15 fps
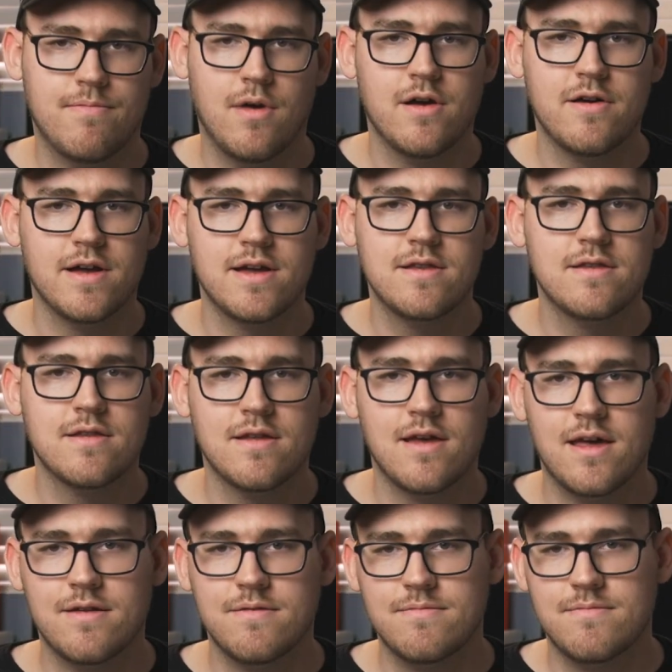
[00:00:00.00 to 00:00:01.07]
All right,
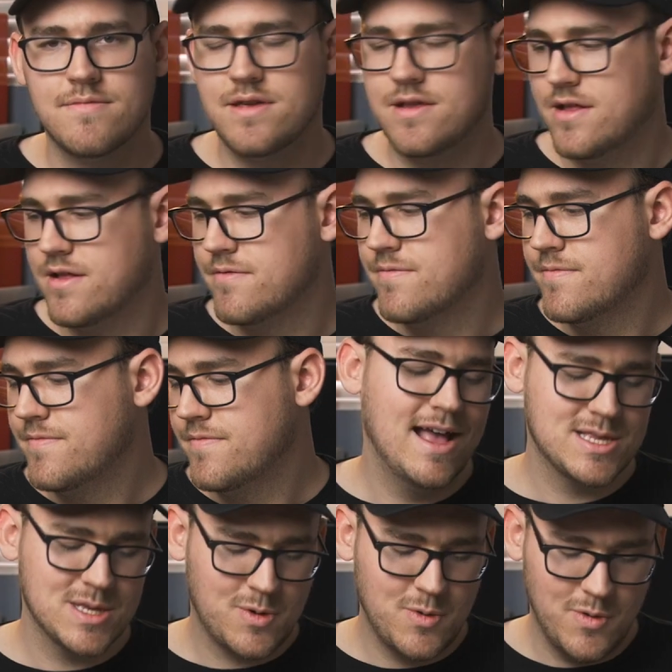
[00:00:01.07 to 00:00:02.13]

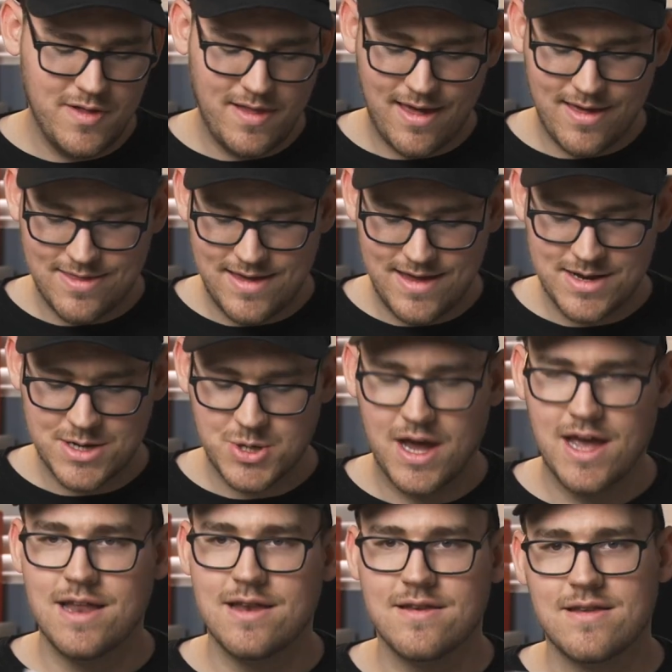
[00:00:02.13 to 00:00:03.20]
it's a cool like thing to try
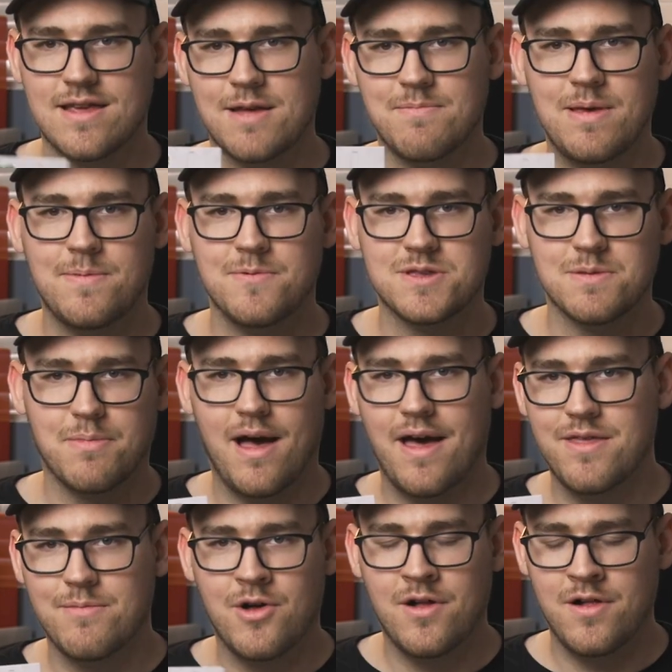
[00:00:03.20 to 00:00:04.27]
and get people to buy
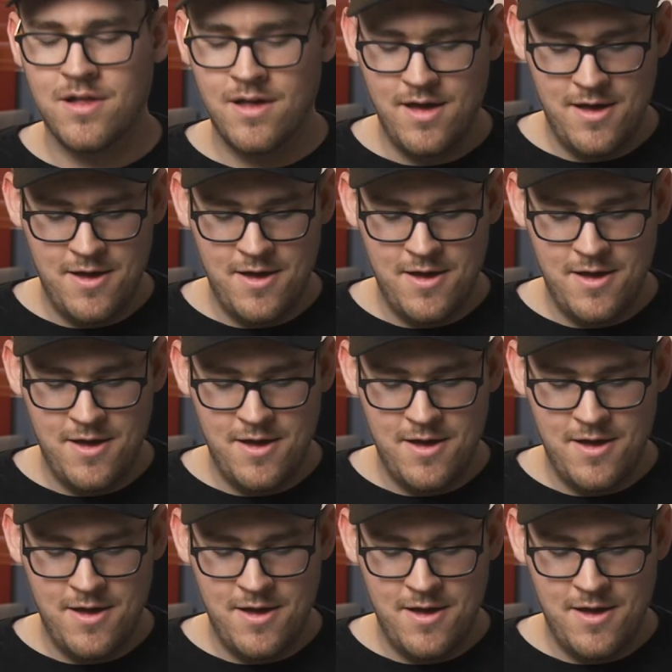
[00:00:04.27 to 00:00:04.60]
them all.